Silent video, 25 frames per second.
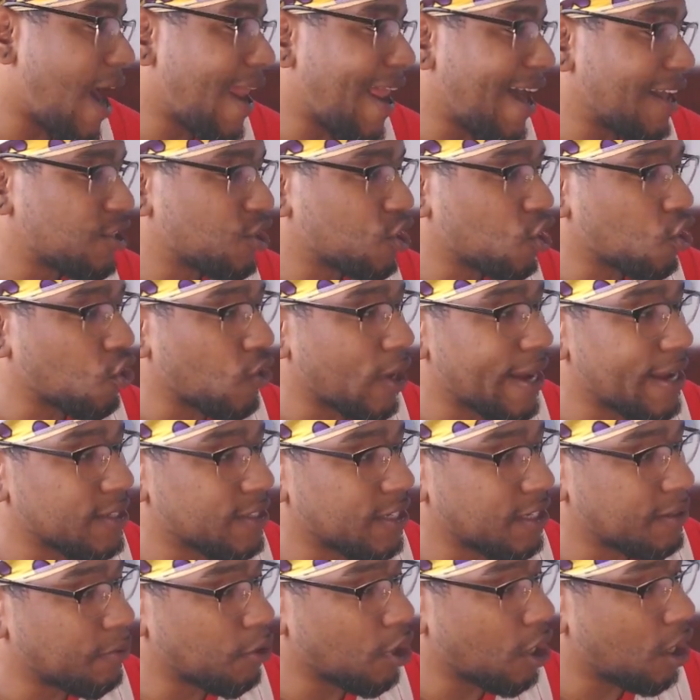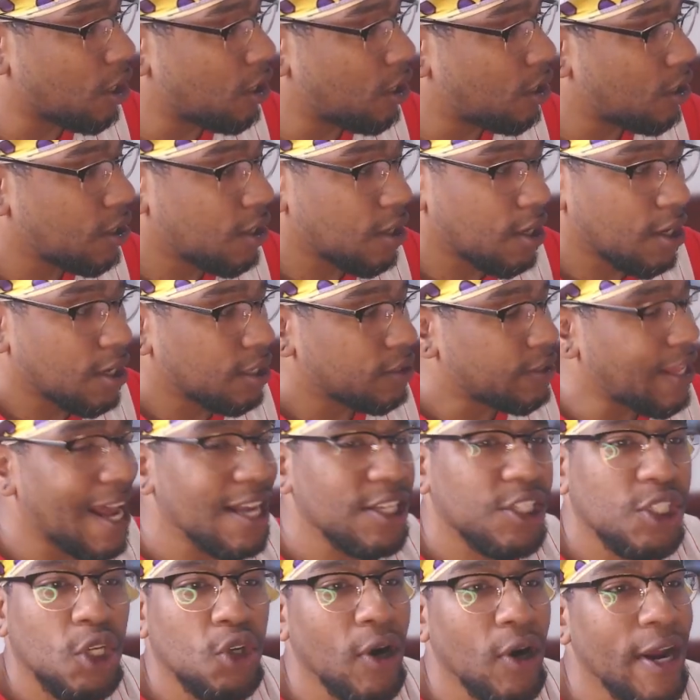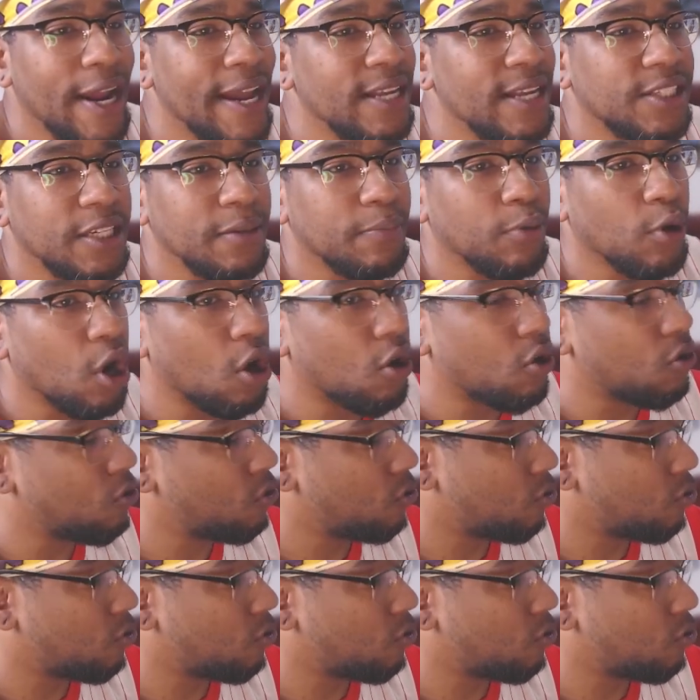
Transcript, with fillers: that's crazy, bro. That's crazy, bro.